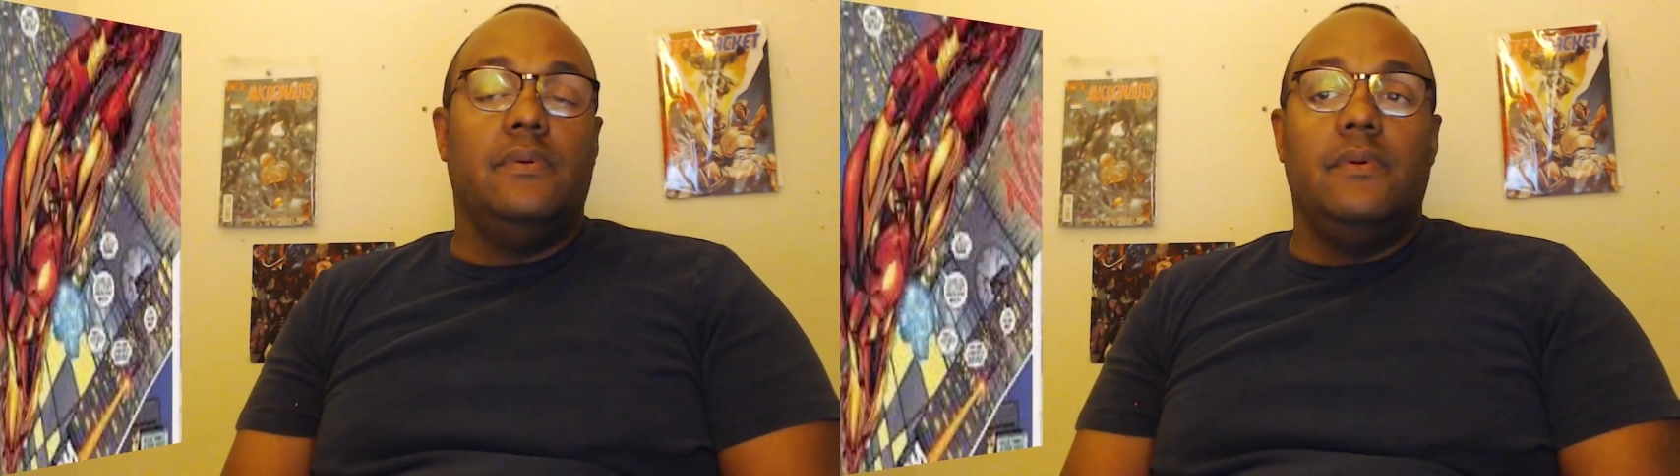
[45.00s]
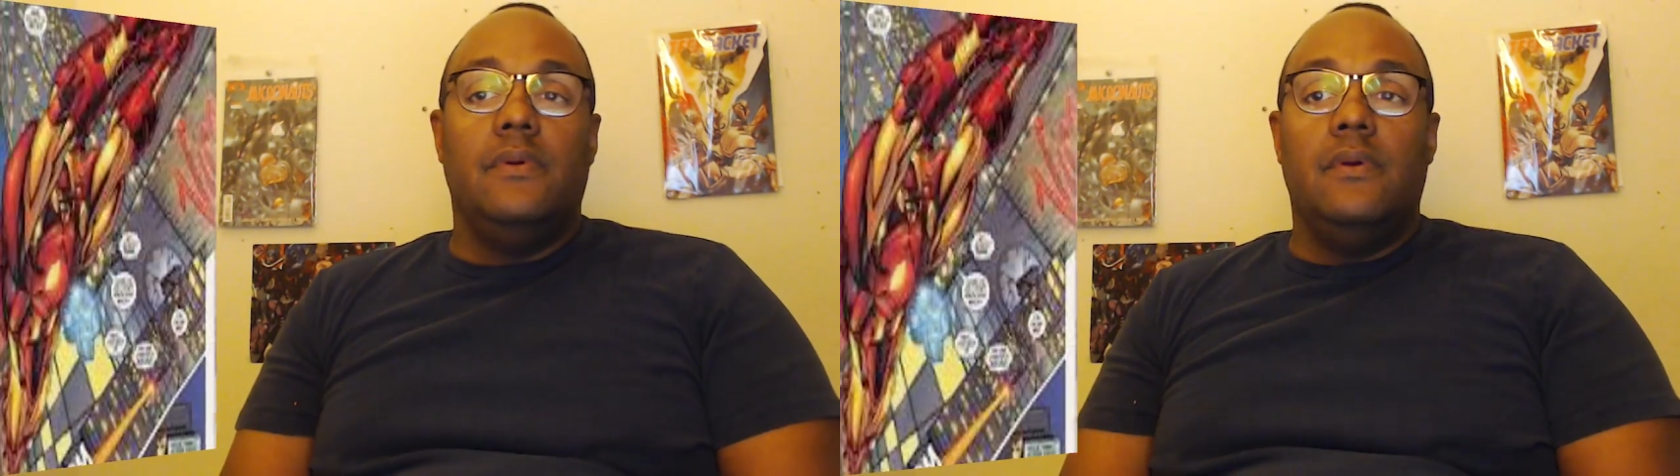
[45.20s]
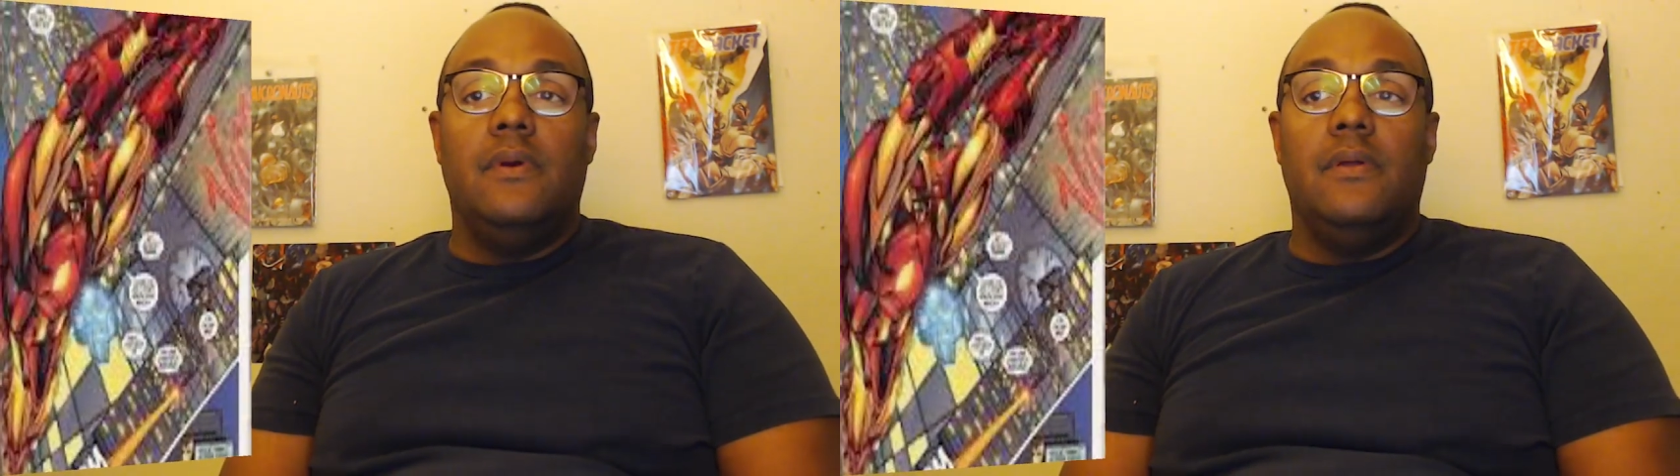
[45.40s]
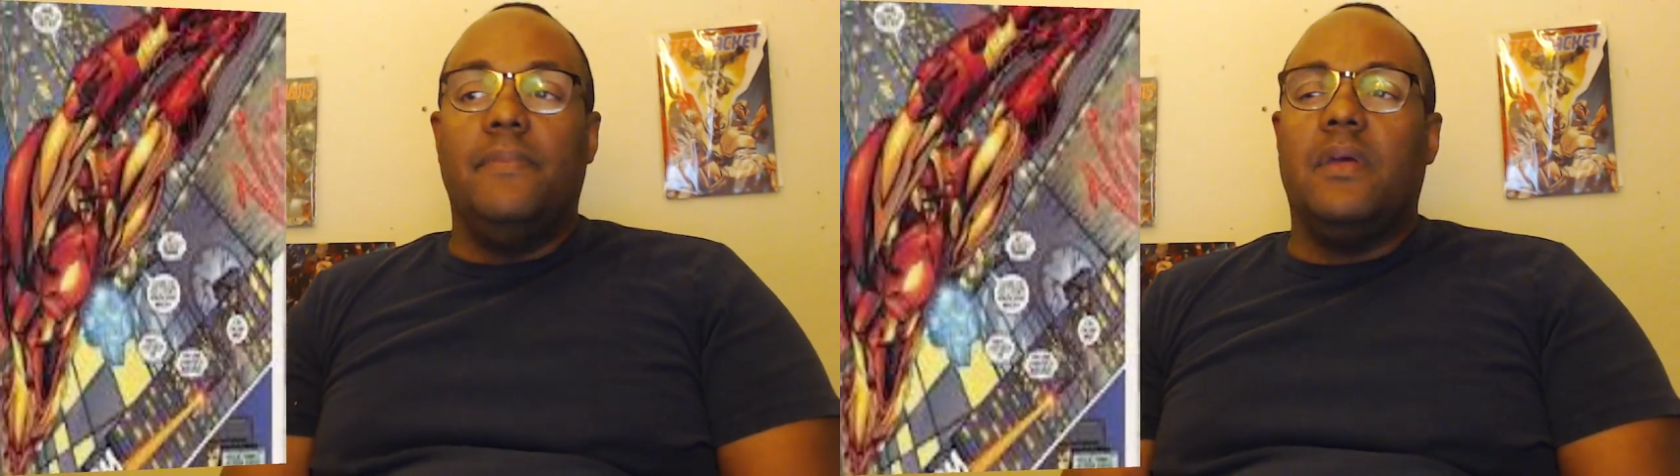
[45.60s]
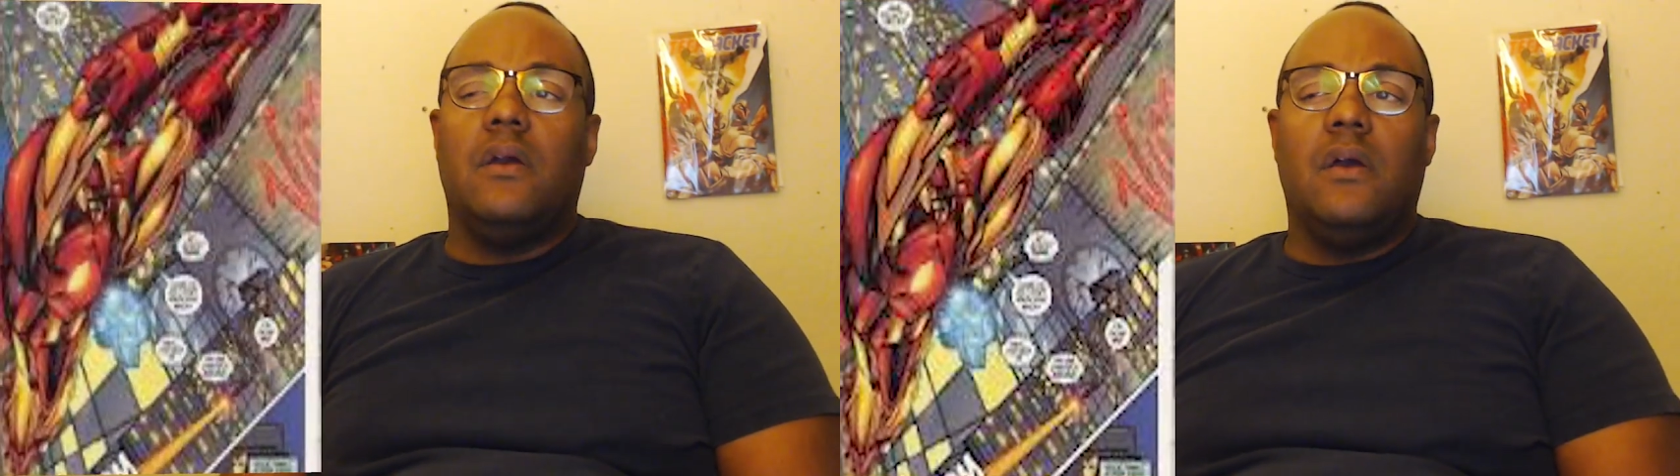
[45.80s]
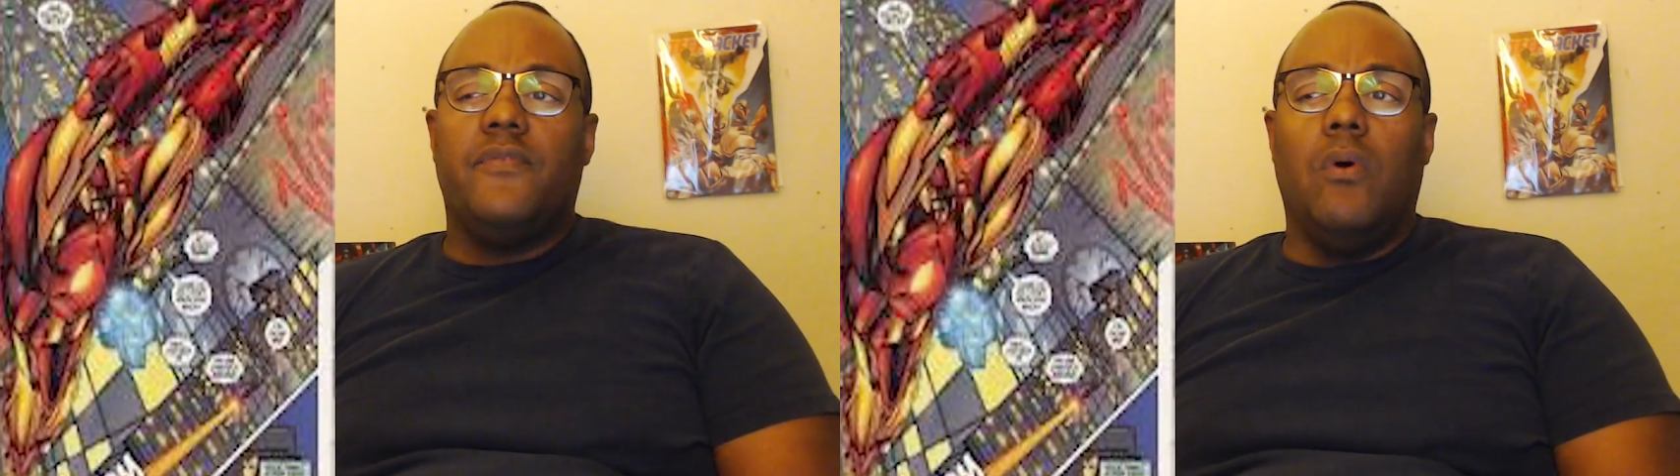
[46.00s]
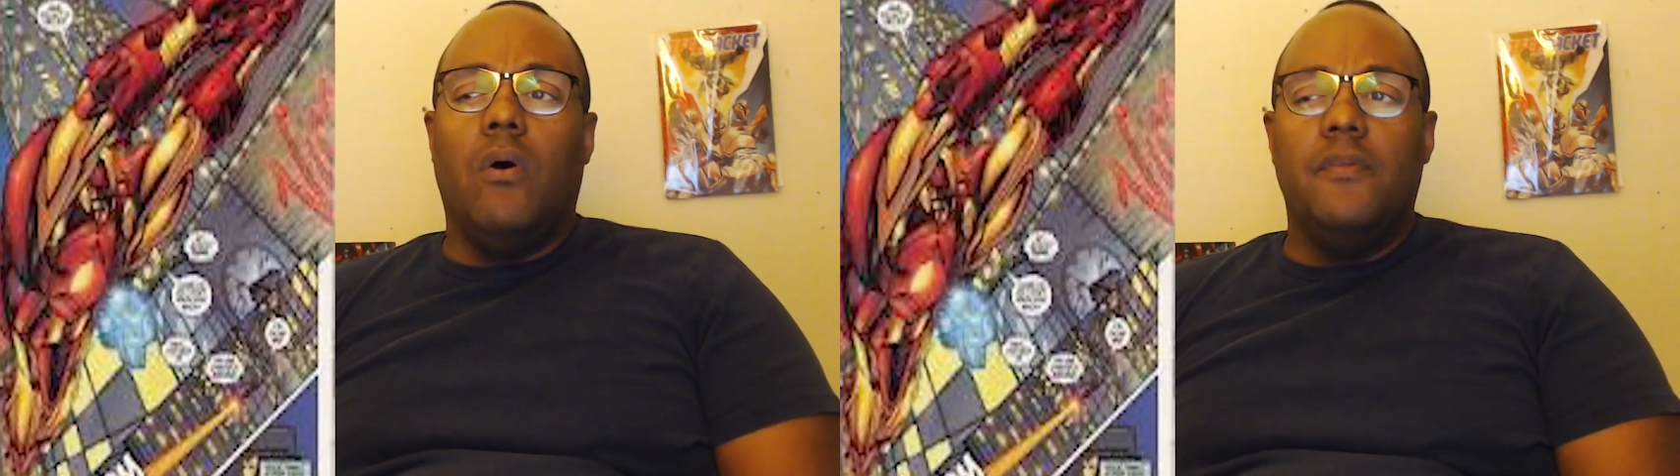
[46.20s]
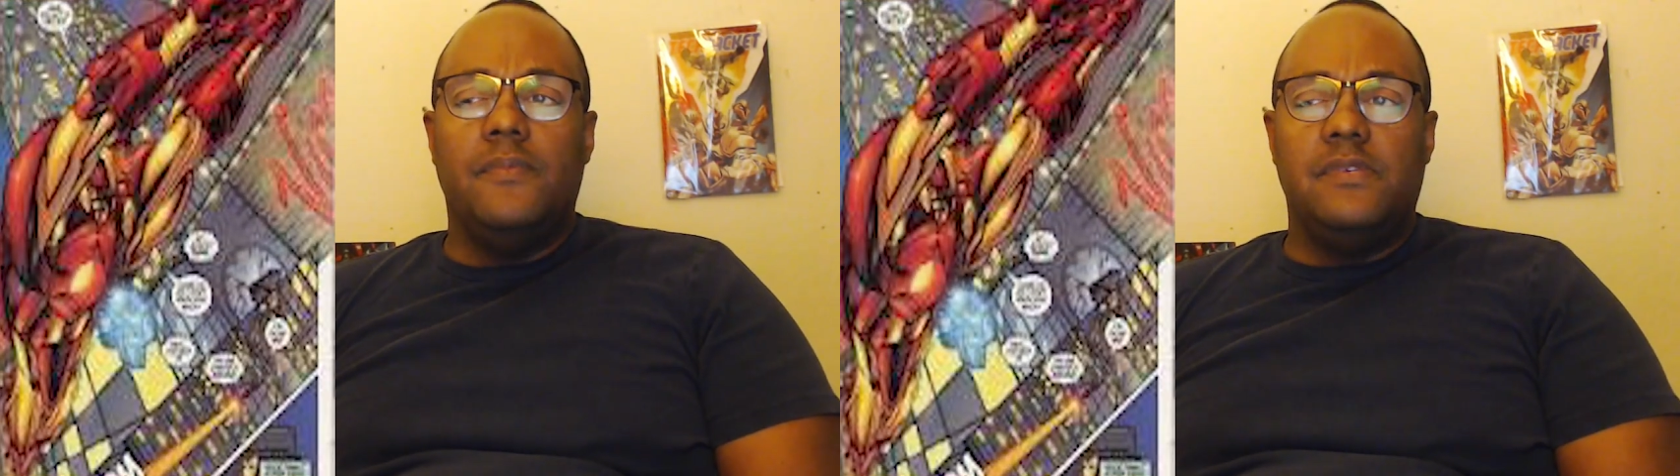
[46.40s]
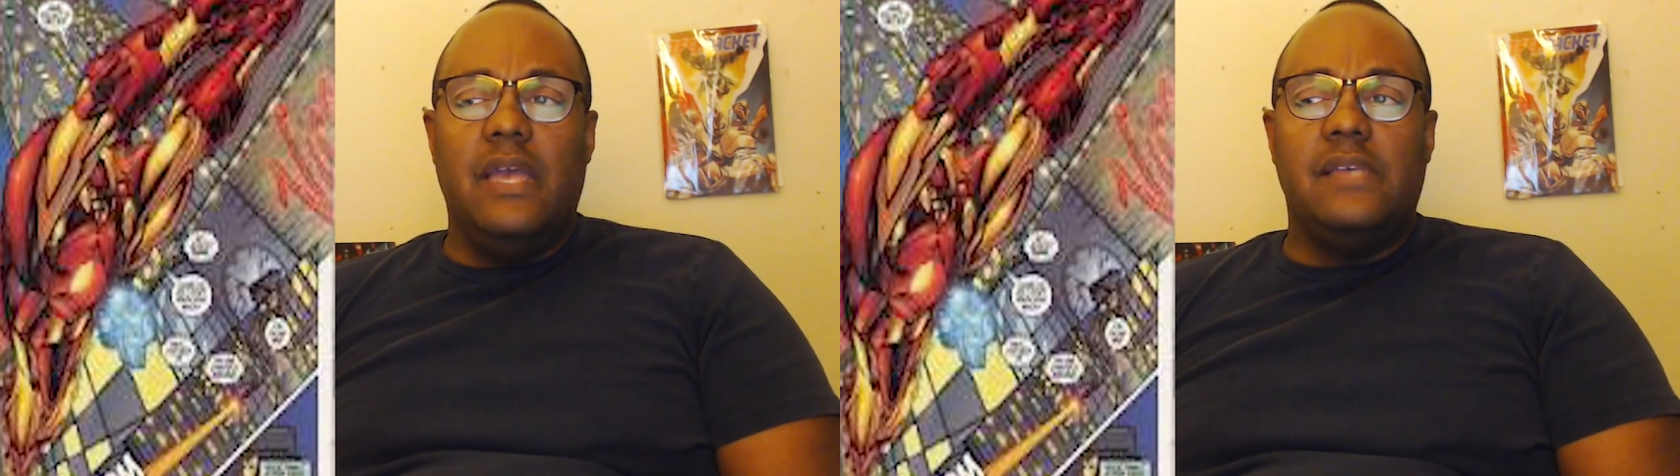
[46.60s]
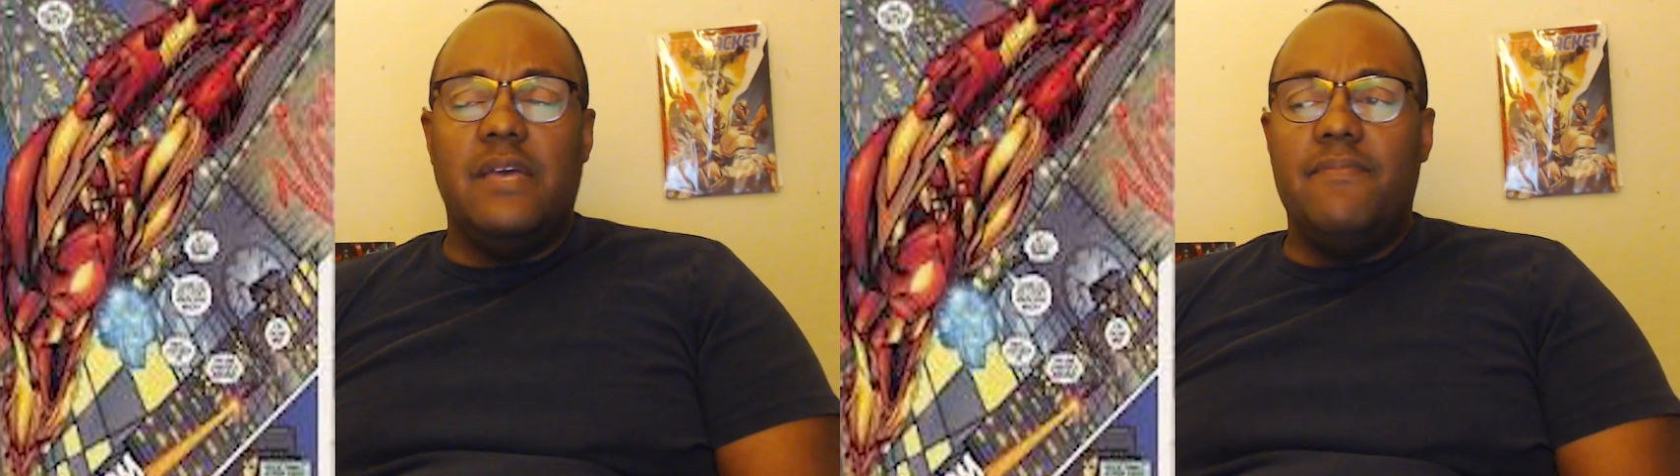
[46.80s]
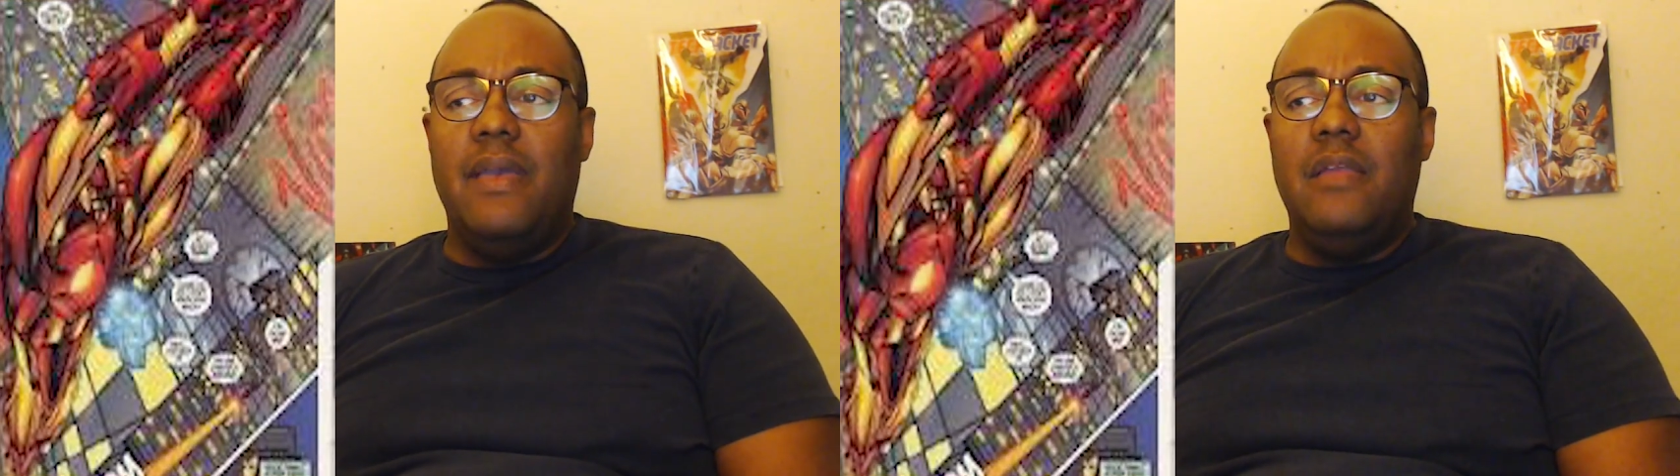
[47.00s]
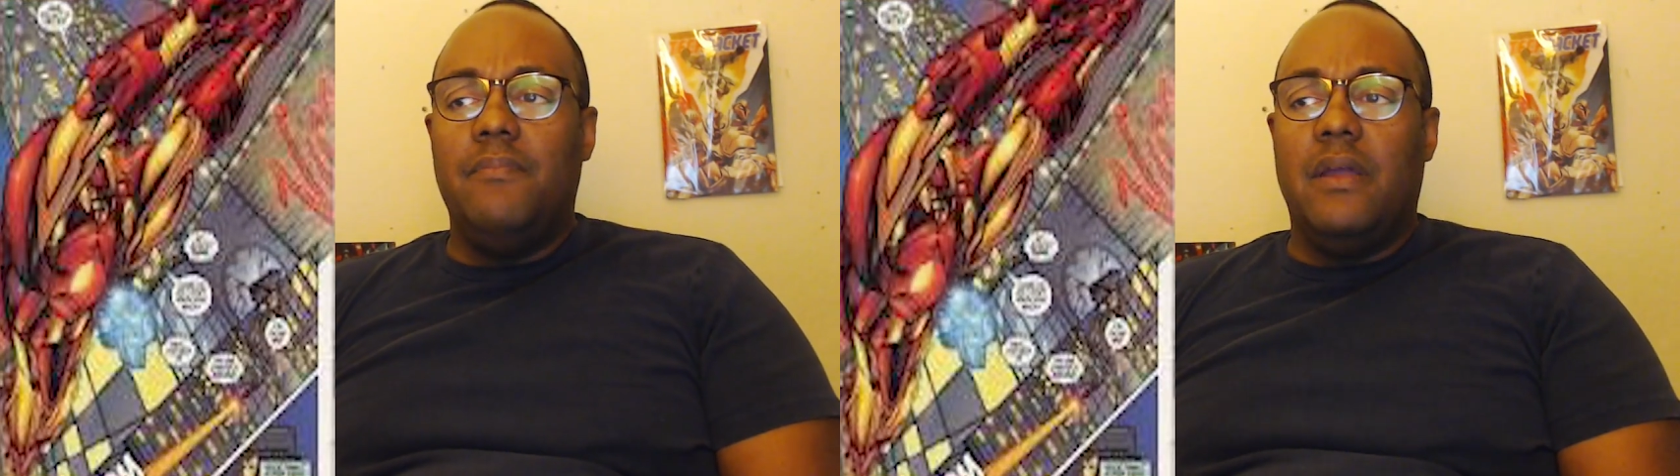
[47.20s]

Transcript: I'm not going to cover all the mistakes I made, but I